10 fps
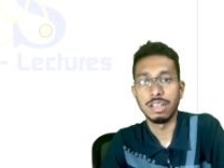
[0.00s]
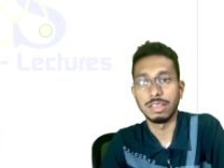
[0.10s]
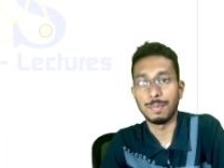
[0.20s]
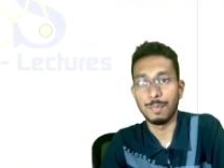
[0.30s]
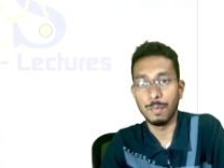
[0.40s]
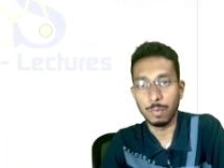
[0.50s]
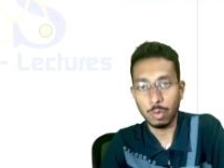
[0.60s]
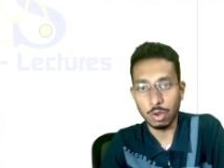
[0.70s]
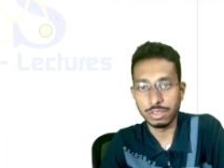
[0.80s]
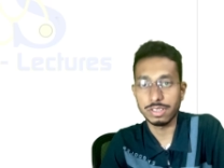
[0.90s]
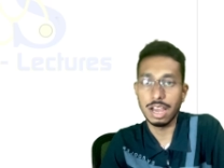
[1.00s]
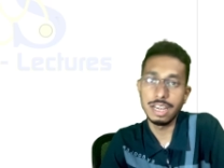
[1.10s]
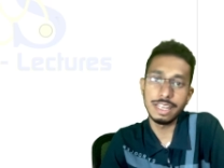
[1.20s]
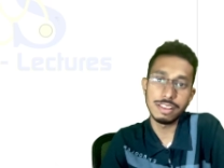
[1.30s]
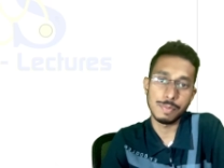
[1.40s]
the
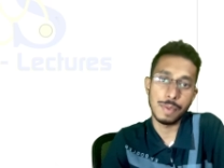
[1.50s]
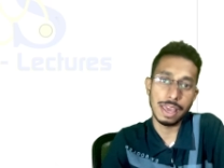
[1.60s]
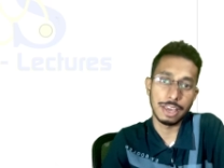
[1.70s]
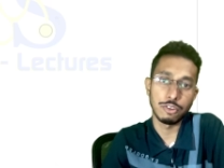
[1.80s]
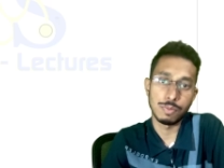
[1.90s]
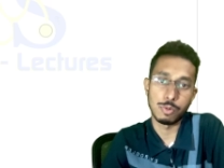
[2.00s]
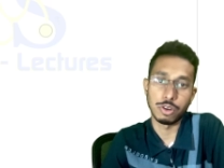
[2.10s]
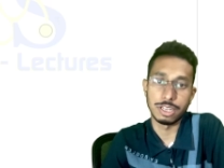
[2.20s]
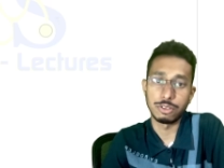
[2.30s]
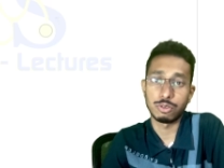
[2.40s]
concerning GPI anchor protein